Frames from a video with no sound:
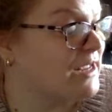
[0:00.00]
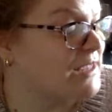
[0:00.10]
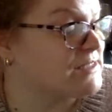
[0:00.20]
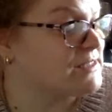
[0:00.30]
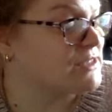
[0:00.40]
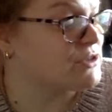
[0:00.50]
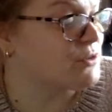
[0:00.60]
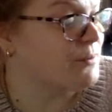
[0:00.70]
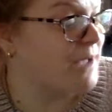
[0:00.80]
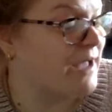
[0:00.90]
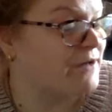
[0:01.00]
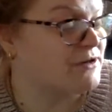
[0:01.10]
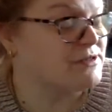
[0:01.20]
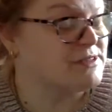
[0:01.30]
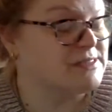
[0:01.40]
ancestral
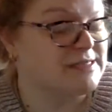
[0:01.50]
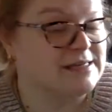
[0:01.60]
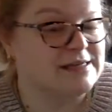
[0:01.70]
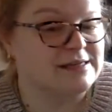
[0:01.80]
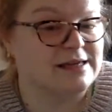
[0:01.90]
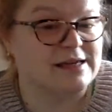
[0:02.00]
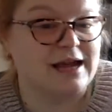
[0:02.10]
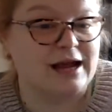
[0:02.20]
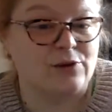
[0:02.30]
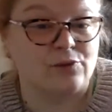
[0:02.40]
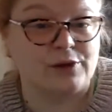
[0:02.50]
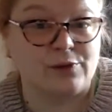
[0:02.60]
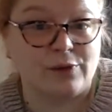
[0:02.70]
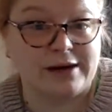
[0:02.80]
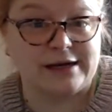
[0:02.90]
patterns, healing, and
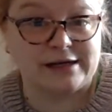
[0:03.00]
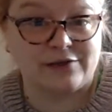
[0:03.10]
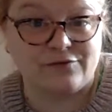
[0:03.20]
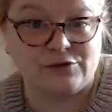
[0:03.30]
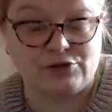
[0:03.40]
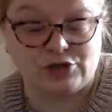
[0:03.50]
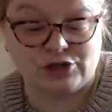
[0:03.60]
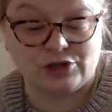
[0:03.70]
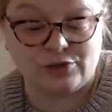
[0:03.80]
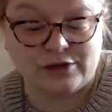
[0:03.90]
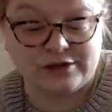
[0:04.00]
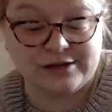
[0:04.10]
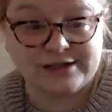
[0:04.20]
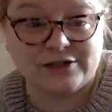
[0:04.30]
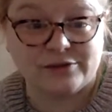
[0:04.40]
rewriting the future. You are
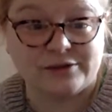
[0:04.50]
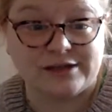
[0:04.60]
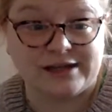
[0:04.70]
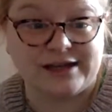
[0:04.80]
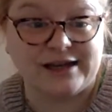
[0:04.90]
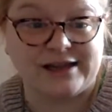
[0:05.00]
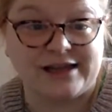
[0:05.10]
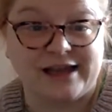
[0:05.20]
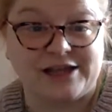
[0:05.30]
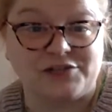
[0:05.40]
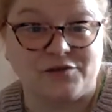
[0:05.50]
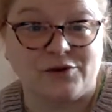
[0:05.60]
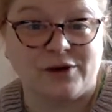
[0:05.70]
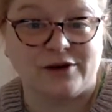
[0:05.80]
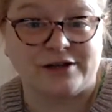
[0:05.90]
literally in the age of
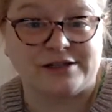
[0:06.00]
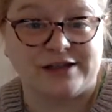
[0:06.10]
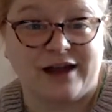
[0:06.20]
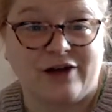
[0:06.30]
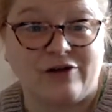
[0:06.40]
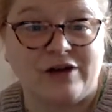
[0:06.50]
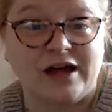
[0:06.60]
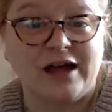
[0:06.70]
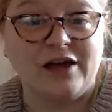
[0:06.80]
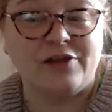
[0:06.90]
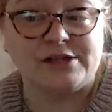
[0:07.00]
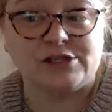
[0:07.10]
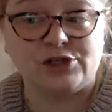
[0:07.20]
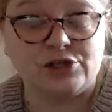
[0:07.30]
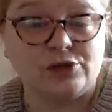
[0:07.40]
Aquarius now. This
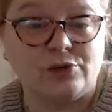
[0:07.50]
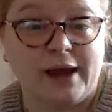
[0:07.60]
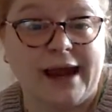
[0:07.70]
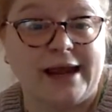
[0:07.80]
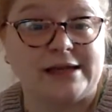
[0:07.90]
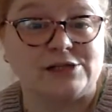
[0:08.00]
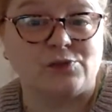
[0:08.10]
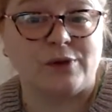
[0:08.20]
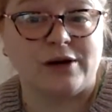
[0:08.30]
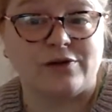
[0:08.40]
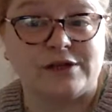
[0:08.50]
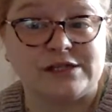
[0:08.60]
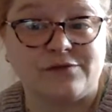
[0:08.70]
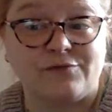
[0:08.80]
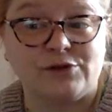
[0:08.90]
new age where
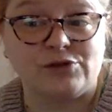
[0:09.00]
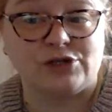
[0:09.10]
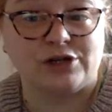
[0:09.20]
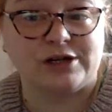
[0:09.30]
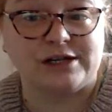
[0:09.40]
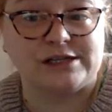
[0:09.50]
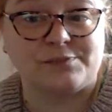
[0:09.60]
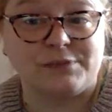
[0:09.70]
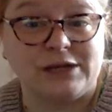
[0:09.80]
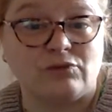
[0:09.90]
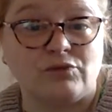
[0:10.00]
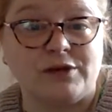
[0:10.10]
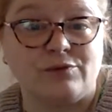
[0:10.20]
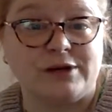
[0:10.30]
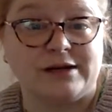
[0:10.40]
this future is being
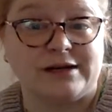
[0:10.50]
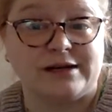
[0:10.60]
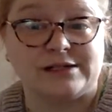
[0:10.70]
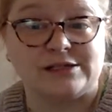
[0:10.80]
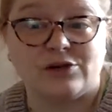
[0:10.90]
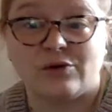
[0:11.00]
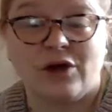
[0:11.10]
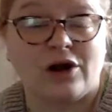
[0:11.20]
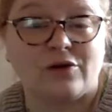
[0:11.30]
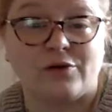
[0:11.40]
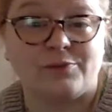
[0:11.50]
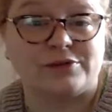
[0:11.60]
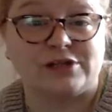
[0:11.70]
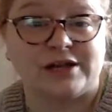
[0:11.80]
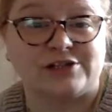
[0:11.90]
rewritten. It is no longer the
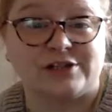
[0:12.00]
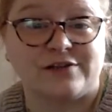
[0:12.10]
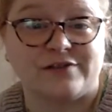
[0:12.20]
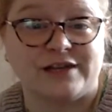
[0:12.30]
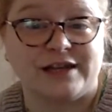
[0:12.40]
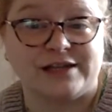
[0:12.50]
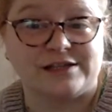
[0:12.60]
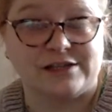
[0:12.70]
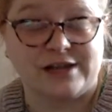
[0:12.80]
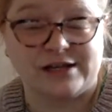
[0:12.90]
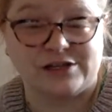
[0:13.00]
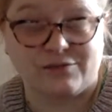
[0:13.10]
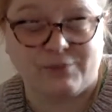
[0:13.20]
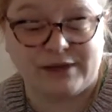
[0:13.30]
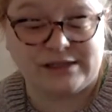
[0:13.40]
projection of the age of
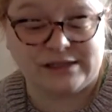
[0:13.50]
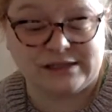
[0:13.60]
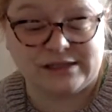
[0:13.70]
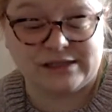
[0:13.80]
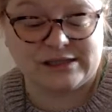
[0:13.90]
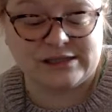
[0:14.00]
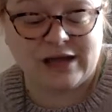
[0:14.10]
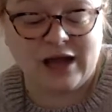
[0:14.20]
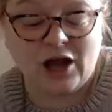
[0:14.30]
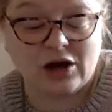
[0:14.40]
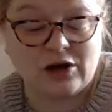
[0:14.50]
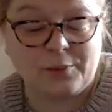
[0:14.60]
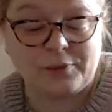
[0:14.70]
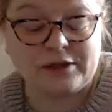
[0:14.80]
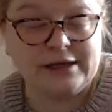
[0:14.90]
Pisces. This is
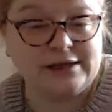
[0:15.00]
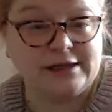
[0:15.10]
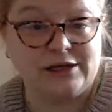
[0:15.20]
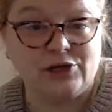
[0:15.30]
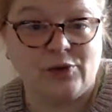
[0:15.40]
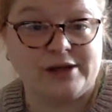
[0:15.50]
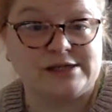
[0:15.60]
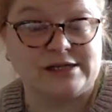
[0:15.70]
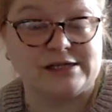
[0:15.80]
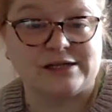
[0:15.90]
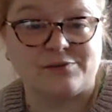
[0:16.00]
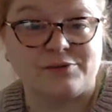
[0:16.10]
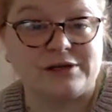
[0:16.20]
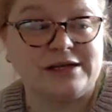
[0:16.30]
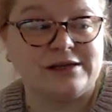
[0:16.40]
completely new ideas,
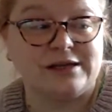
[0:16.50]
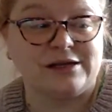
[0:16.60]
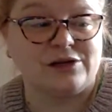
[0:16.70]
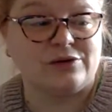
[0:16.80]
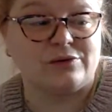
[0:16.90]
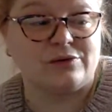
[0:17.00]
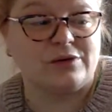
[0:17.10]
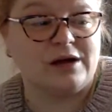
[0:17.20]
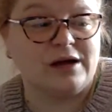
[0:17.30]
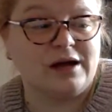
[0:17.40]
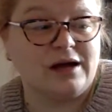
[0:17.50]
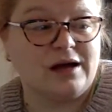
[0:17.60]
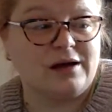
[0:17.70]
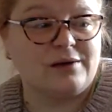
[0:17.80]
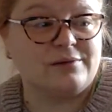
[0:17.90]
completely new
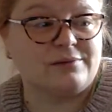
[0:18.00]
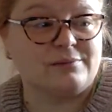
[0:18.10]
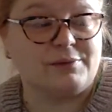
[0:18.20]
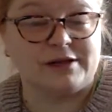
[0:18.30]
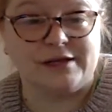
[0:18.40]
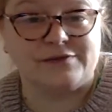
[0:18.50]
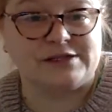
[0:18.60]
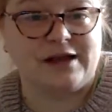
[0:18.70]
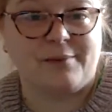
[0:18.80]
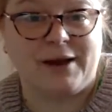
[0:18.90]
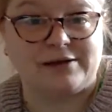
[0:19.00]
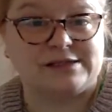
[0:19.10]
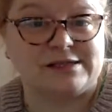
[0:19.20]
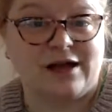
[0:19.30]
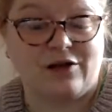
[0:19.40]
beliefs about
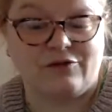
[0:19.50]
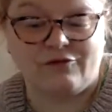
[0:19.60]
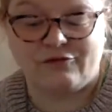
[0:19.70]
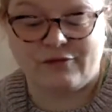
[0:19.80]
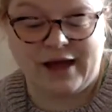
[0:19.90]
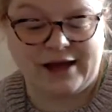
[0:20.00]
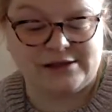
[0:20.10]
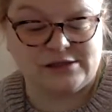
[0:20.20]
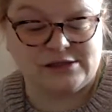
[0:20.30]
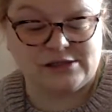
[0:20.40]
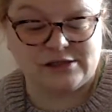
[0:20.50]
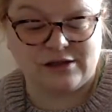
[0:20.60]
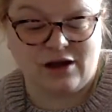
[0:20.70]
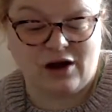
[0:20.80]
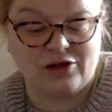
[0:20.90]
self and
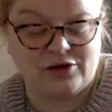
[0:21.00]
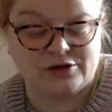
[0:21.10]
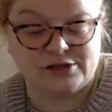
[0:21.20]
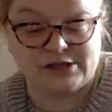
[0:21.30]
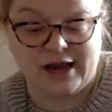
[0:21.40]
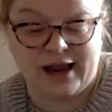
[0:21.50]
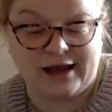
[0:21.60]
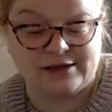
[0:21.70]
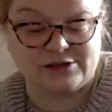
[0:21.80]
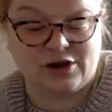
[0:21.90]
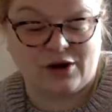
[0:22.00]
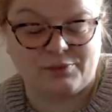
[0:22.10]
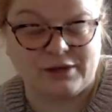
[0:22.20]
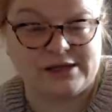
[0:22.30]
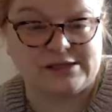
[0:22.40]
others and our
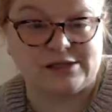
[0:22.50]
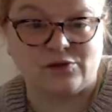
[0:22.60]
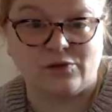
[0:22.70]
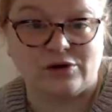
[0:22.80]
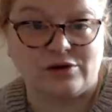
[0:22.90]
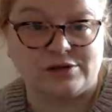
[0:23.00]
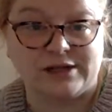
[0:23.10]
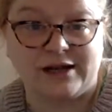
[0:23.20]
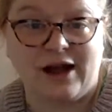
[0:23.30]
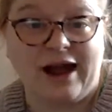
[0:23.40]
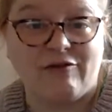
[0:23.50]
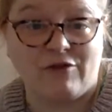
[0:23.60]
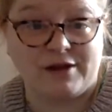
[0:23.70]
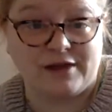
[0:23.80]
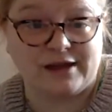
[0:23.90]
place in the world and
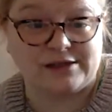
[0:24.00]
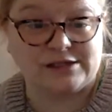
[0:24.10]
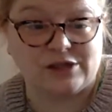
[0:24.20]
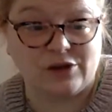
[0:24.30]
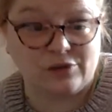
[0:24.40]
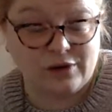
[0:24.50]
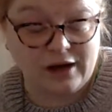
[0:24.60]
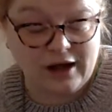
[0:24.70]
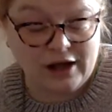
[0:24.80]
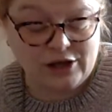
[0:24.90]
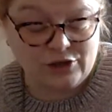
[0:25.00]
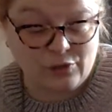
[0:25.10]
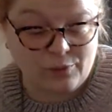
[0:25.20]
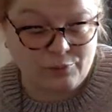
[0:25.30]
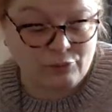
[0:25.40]
everything. So you
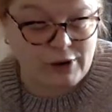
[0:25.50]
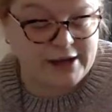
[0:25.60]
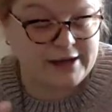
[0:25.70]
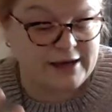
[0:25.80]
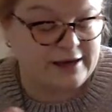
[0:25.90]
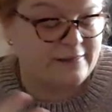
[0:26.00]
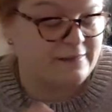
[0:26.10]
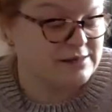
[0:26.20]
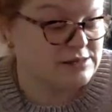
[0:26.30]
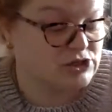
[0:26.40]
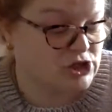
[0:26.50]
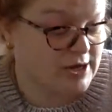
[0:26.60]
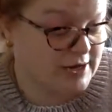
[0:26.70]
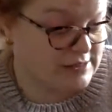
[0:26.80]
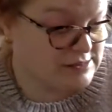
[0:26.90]
are breaking these
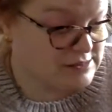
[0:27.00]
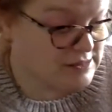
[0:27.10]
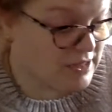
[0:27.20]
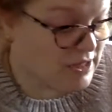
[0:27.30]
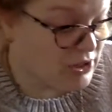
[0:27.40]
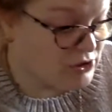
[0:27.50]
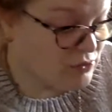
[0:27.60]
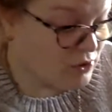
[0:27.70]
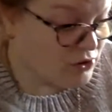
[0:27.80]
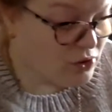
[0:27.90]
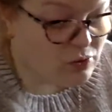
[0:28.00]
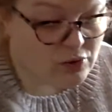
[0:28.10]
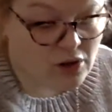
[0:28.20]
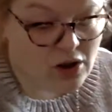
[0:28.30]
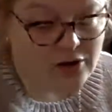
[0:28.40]
chains. You are no
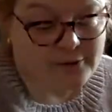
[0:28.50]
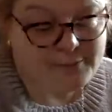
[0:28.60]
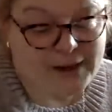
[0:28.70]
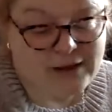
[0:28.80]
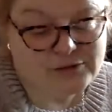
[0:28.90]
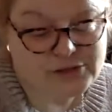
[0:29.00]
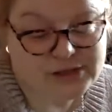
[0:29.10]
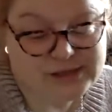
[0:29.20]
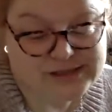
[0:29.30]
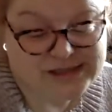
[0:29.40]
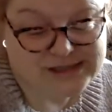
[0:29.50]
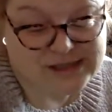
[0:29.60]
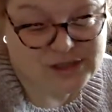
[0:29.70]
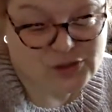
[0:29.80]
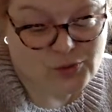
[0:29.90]
longer bound to these
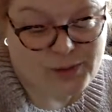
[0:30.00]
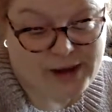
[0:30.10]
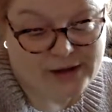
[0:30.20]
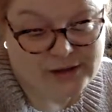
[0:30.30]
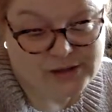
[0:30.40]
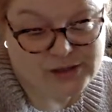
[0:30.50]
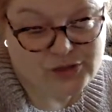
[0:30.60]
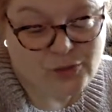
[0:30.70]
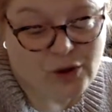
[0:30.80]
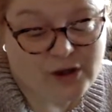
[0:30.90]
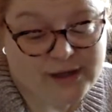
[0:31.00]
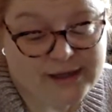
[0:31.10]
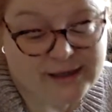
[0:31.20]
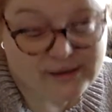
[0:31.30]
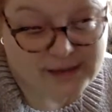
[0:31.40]
ancestral patterns. You are
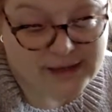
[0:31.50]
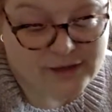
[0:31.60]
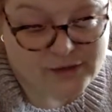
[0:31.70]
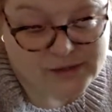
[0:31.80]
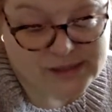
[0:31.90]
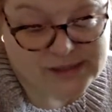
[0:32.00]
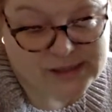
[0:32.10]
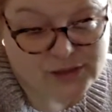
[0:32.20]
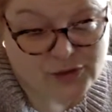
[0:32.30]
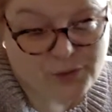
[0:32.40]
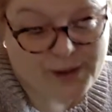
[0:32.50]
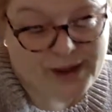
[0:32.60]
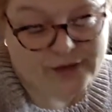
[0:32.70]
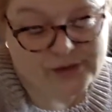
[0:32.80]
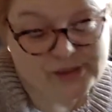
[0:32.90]
healing those ancestral
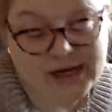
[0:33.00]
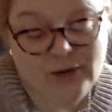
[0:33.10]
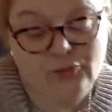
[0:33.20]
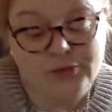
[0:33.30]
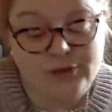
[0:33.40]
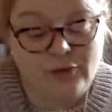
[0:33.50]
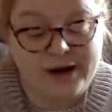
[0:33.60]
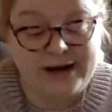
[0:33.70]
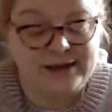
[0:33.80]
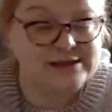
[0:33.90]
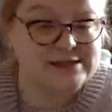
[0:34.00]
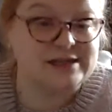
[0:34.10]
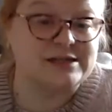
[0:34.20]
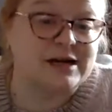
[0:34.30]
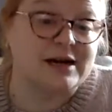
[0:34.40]
patterns and rewriting this
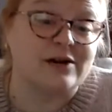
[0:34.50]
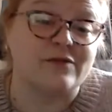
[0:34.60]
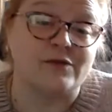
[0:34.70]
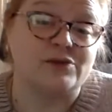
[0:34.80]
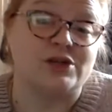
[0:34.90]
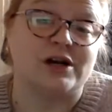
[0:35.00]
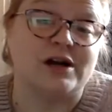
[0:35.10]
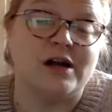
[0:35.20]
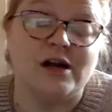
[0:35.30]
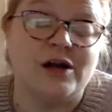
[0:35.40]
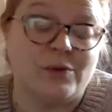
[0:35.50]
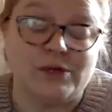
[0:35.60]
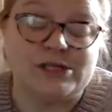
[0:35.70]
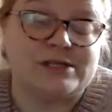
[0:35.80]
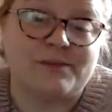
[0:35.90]
entire future,
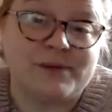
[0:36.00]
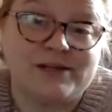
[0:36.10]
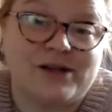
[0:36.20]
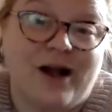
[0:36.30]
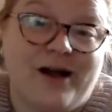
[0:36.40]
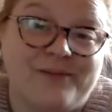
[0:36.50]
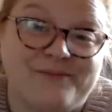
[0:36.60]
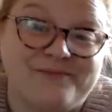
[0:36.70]
which is a big job.